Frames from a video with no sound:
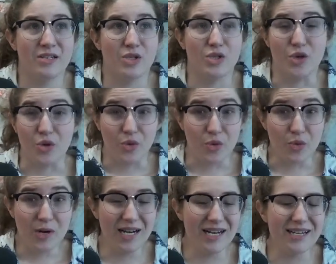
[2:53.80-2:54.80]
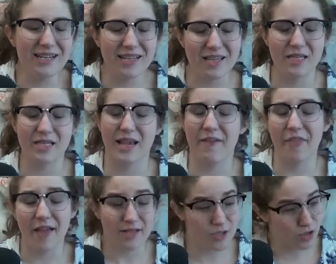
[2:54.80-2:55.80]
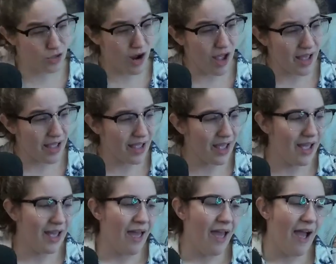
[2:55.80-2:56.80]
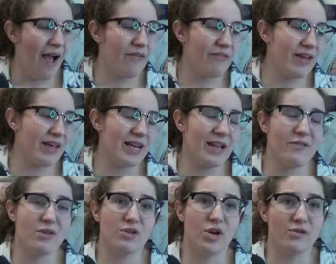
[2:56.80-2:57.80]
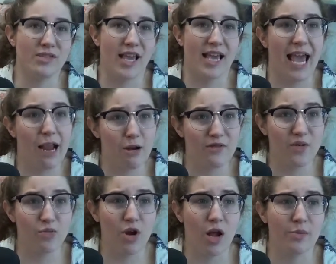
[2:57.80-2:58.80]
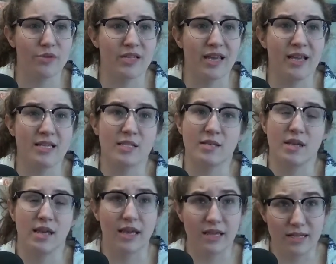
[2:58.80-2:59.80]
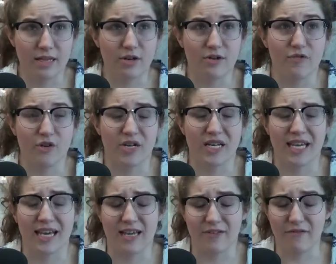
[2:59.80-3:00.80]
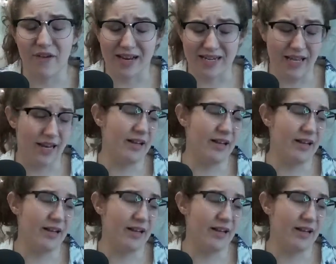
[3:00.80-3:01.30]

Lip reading: do to skin that's dry, and then if you don't take care of it properly, it's easier for it to get infected.